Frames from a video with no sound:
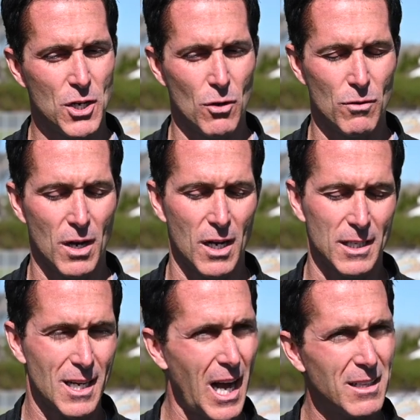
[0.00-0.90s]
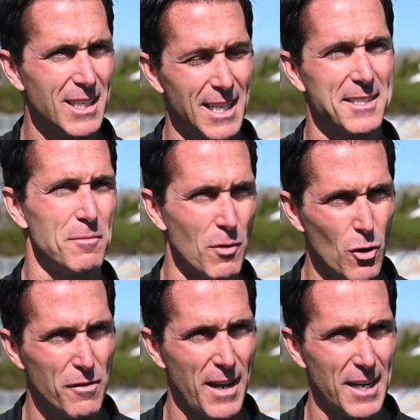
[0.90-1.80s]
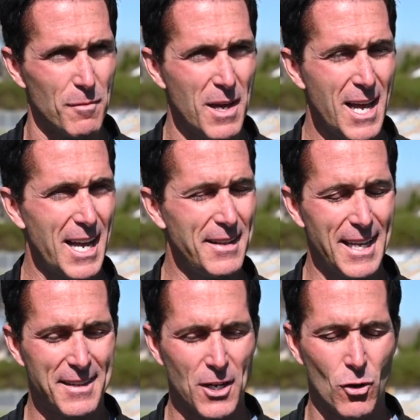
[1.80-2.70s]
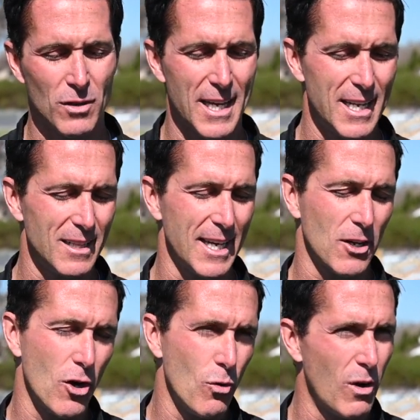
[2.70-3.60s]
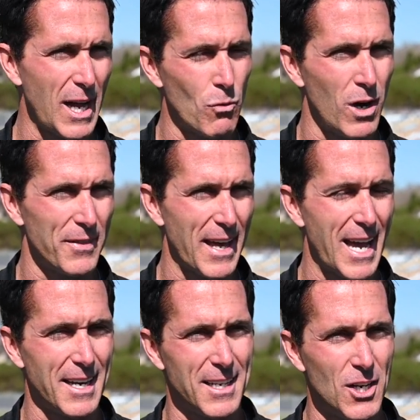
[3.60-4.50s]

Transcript: You know, Colin lets it motivate him, and they don't let it like, oh well, I want that.